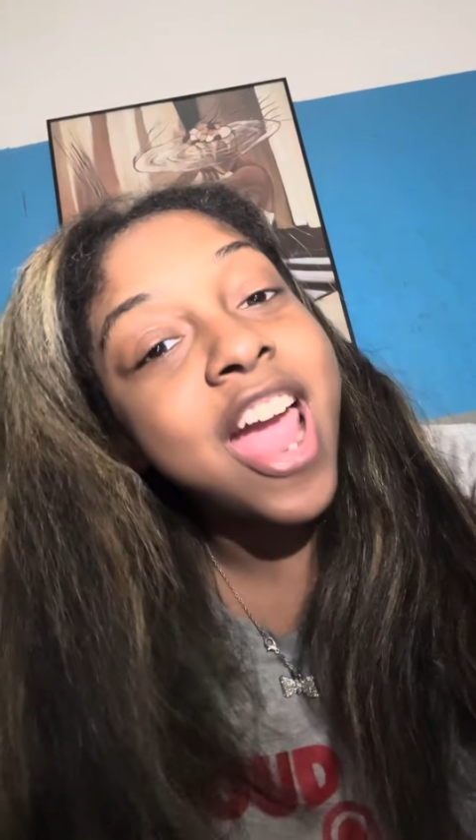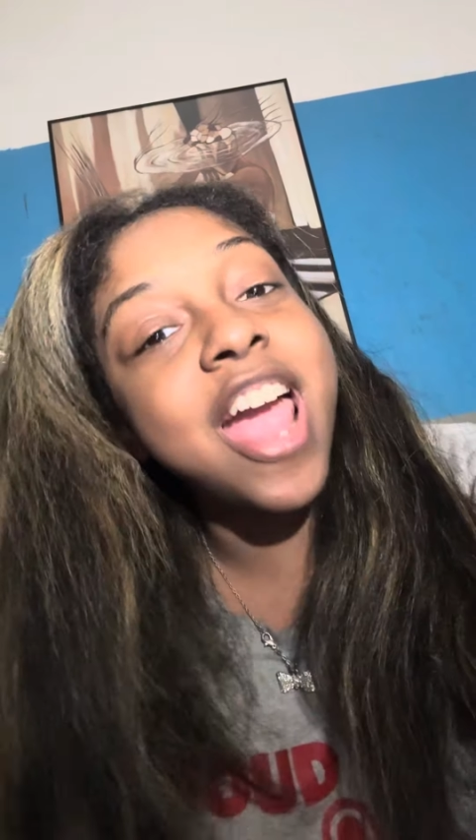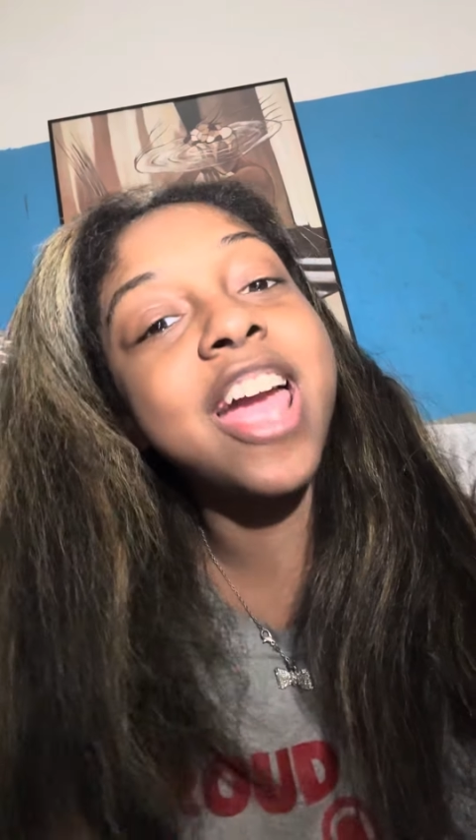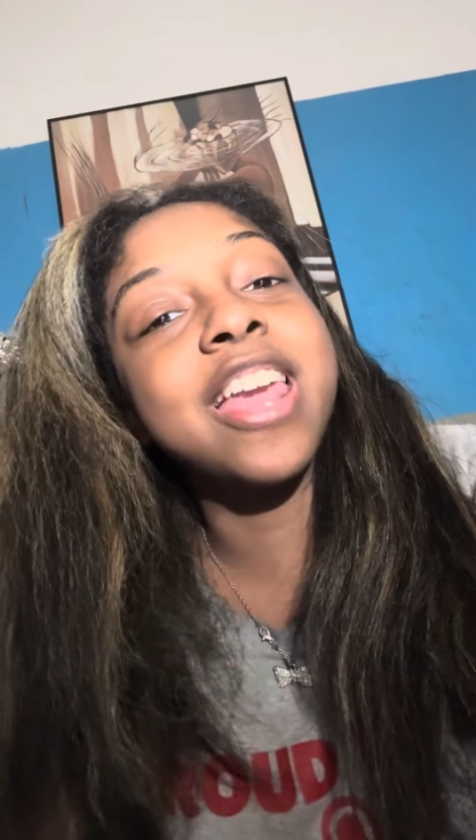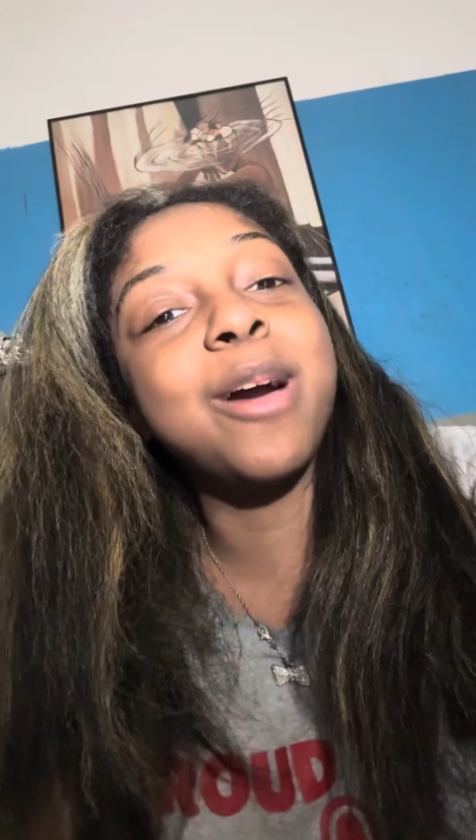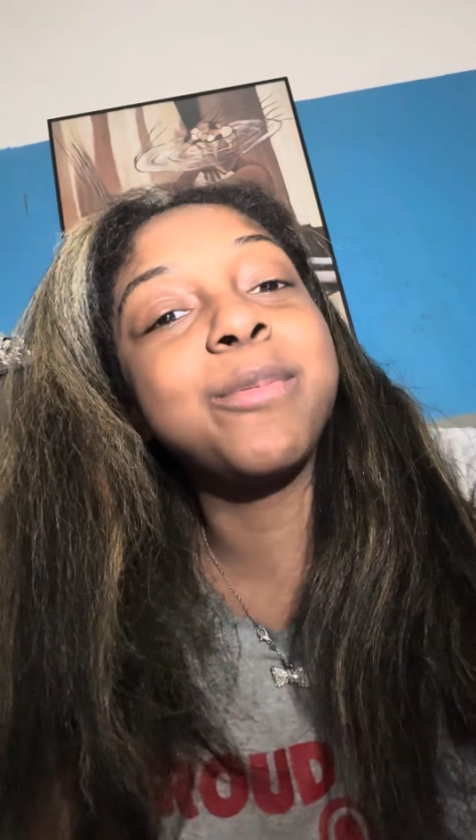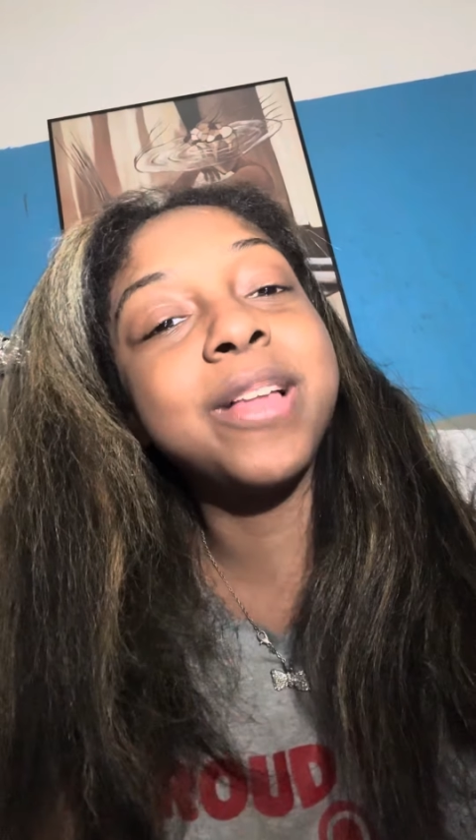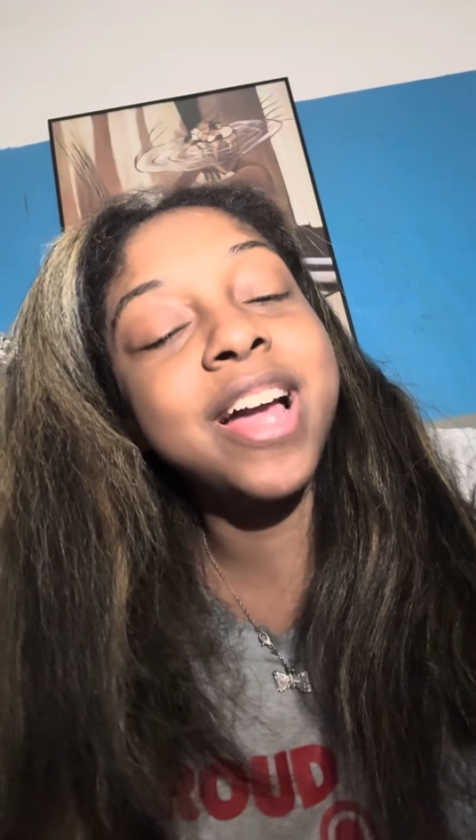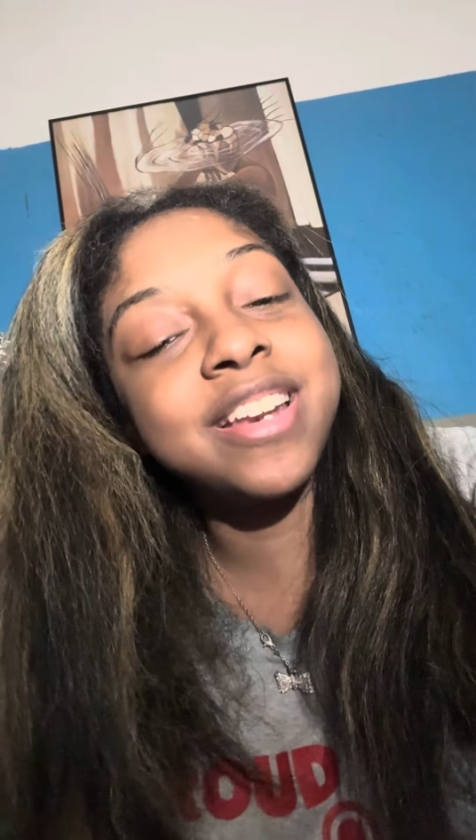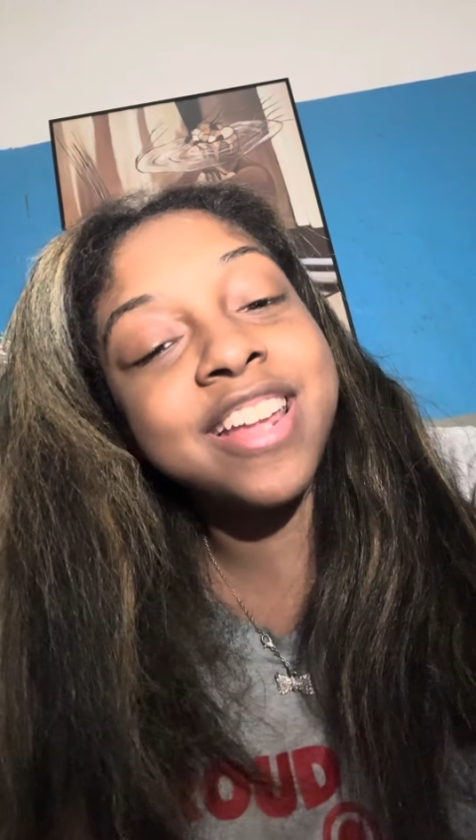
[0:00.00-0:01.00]
And I'm
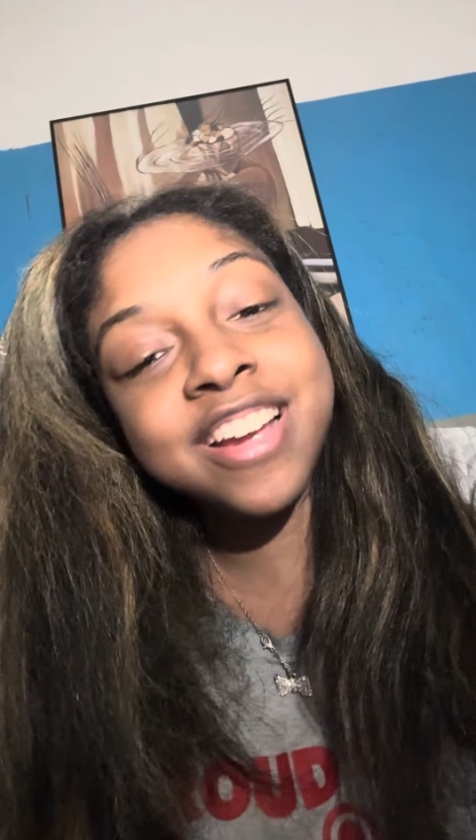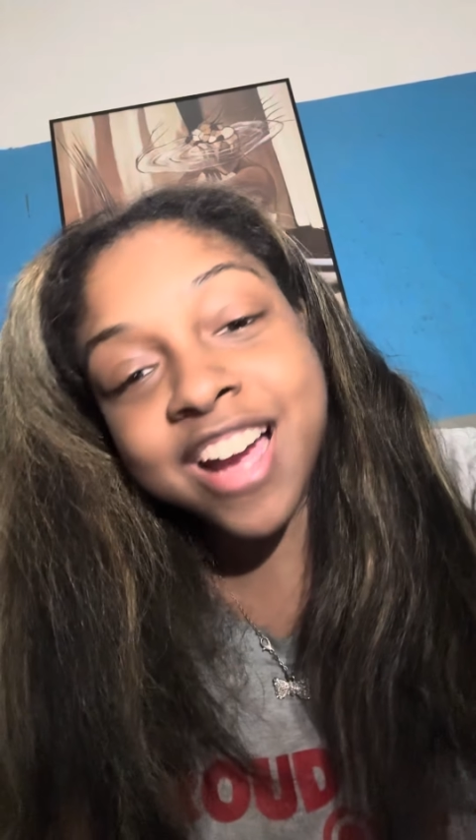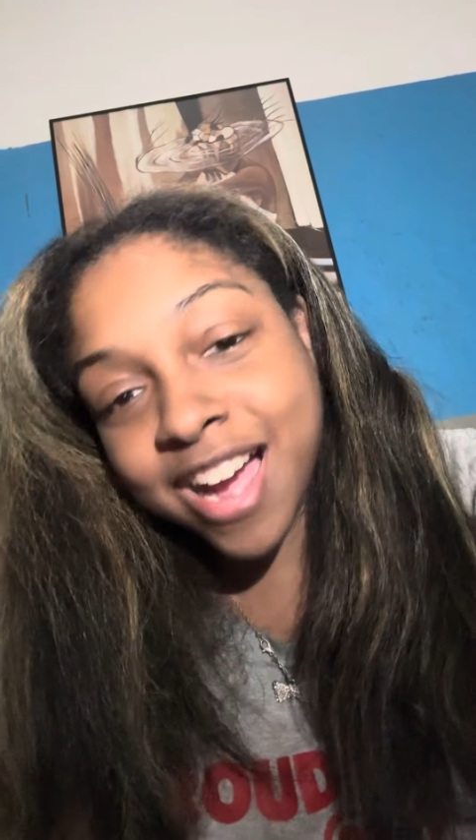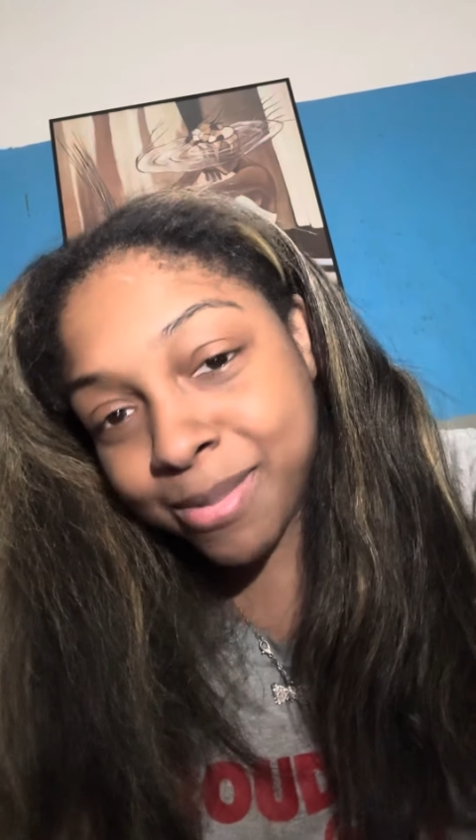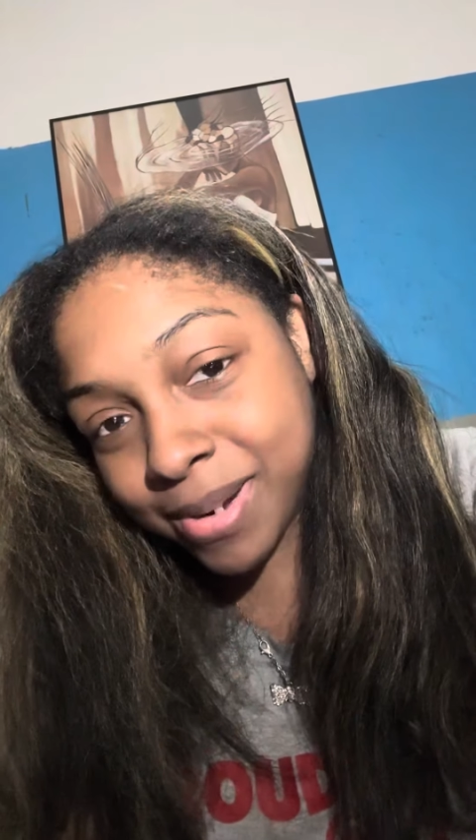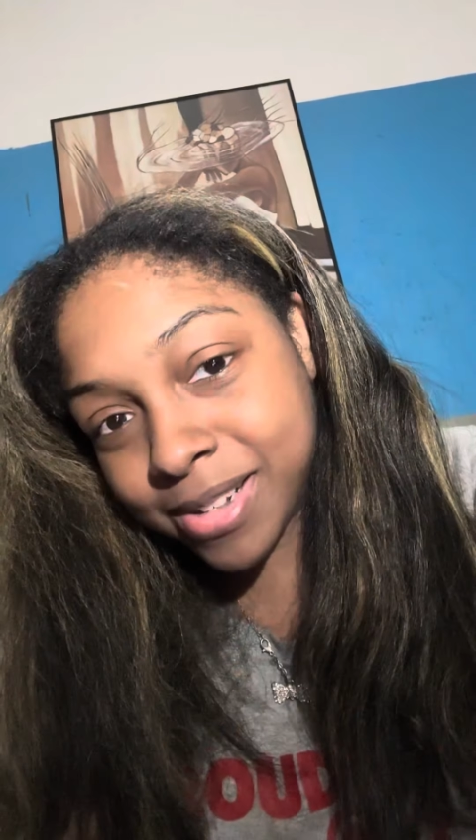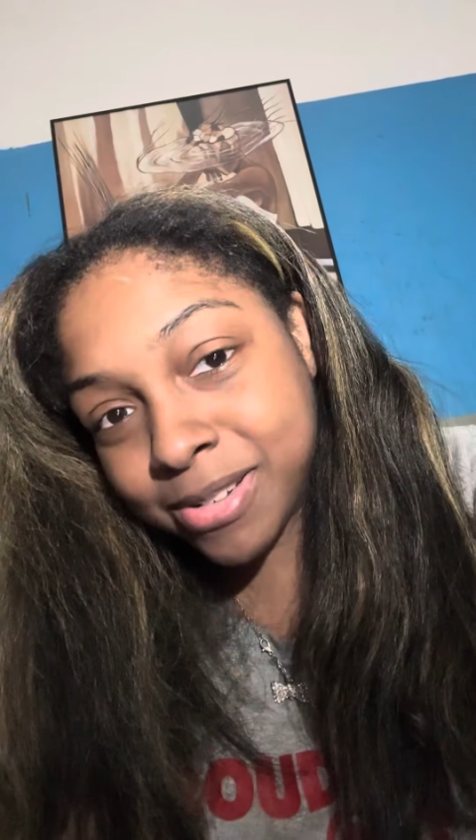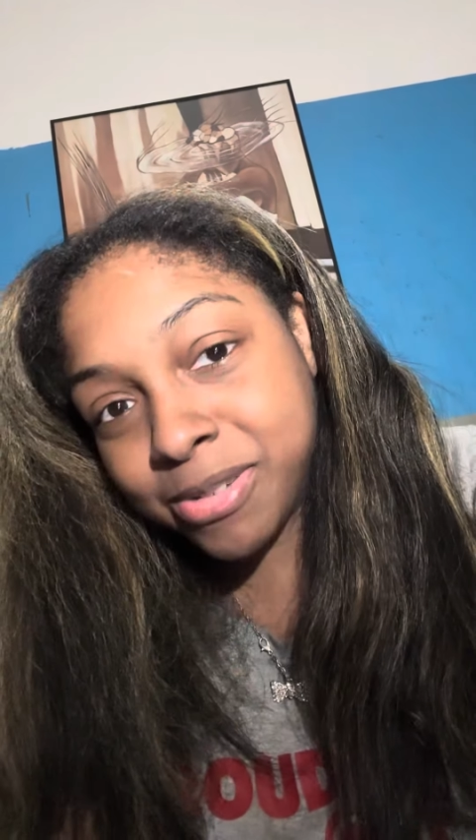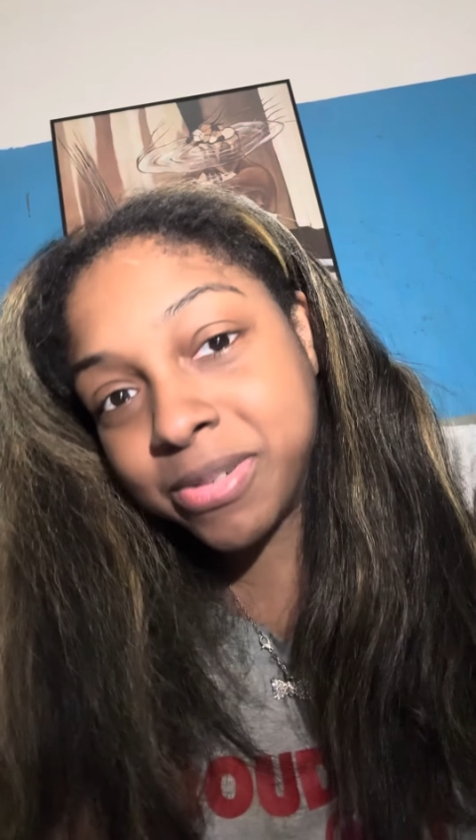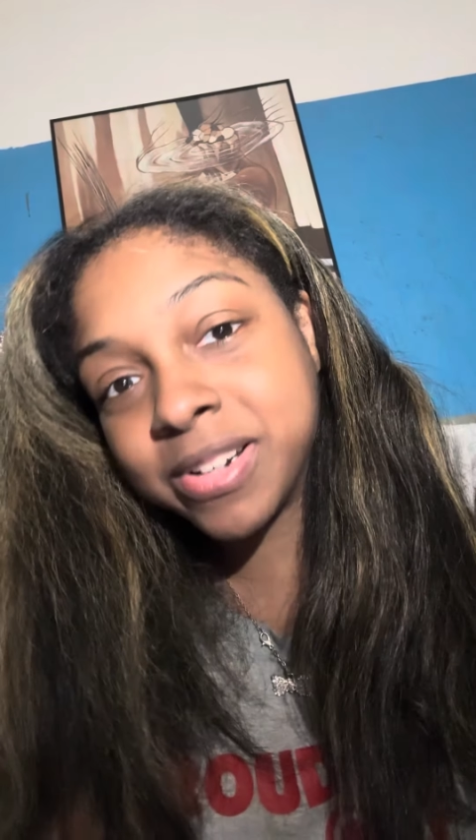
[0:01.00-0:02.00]
glad that God blessed me with